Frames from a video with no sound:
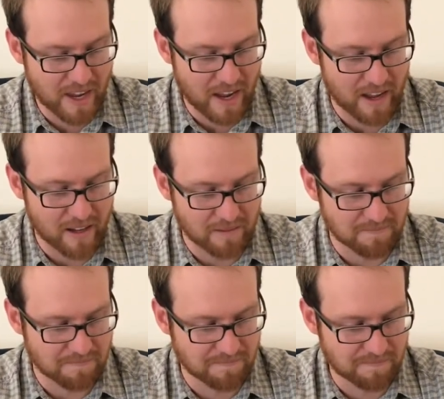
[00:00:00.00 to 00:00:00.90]

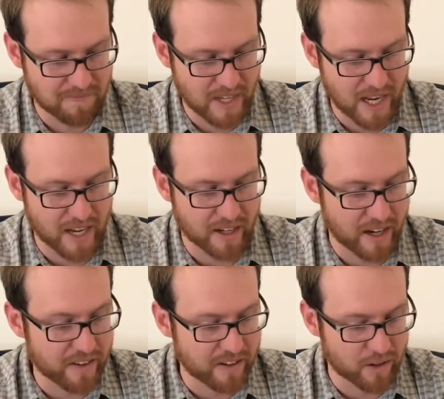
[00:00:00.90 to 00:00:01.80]
And
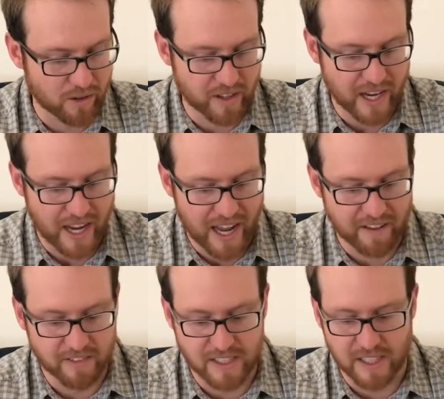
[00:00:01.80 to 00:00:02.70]
another rule that I
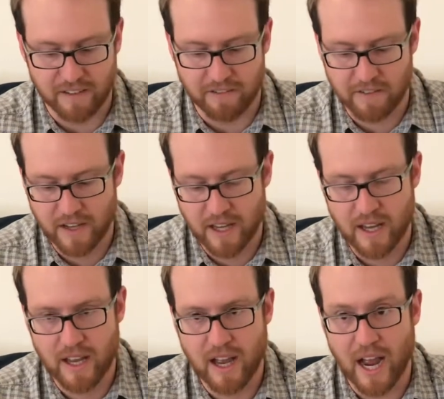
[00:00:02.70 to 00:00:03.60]
have is if
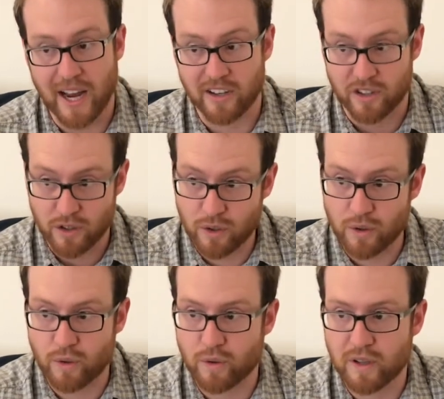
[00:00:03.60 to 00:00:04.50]
I
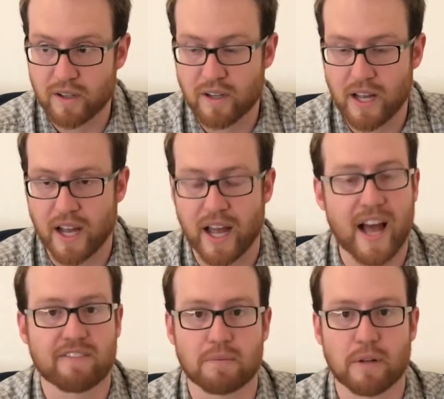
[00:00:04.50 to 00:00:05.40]
do
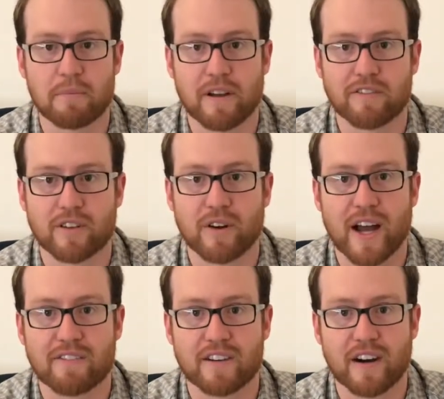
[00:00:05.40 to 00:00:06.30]
have to play my flute
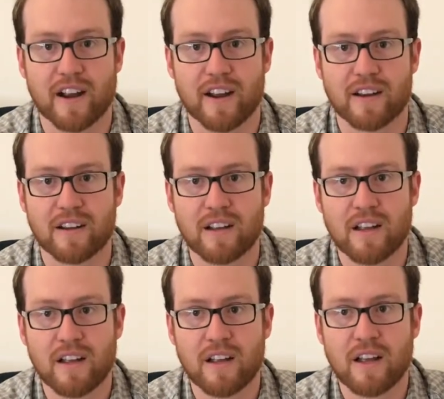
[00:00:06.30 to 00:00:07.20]
after I
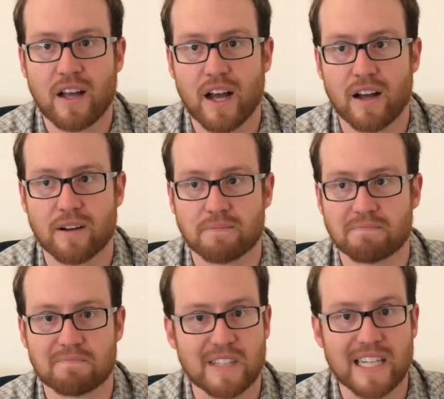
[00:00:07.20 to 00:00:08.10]

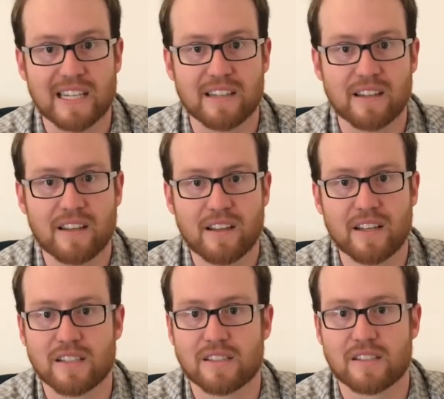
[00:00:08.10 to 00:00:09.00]
eat,
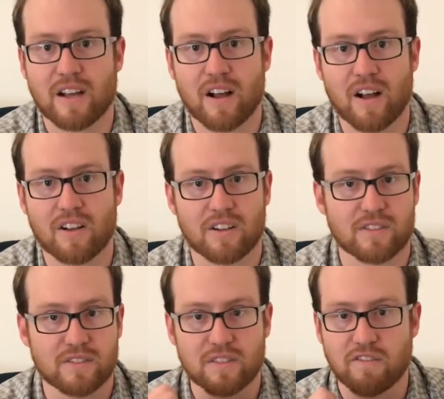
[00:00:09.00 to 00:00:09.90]
is
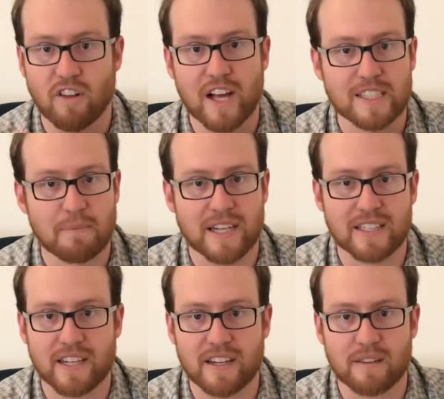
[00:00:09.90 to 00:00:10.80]
I'll floss my
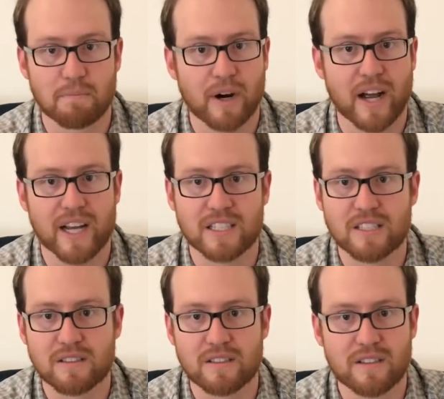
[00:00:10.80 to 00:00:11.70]
teeth,
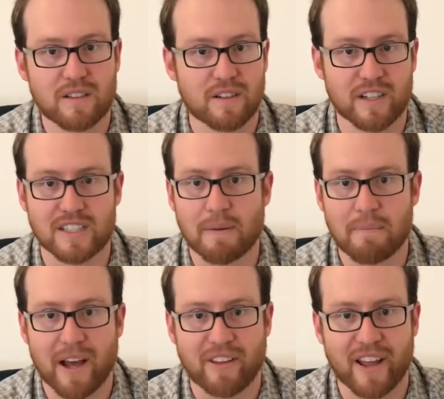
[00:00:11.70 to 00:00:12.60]
brush, rinse my
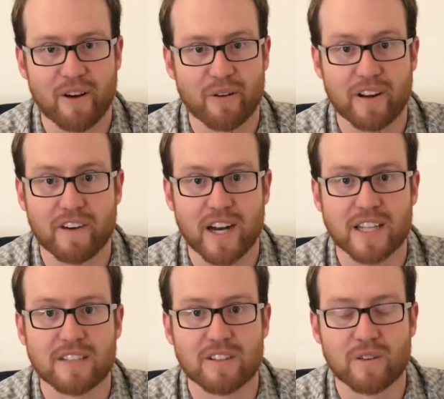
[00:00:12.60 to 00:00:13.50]
mouth out, whatever I
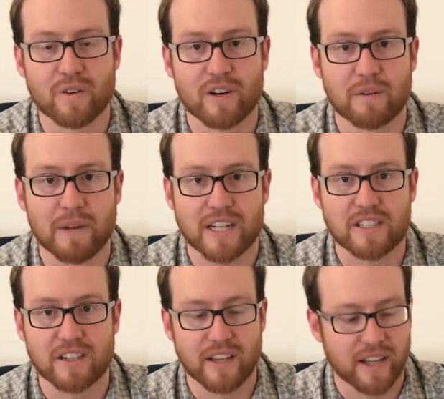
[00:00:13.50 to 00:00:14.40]
need to in order to make
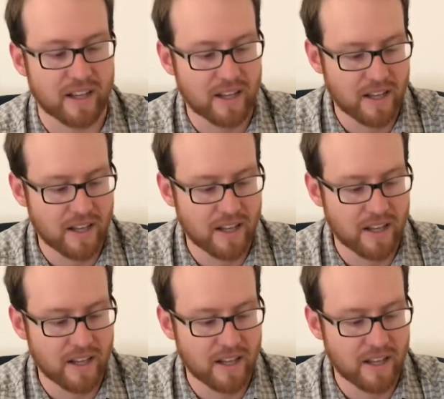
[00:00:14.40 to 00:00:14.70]
sure that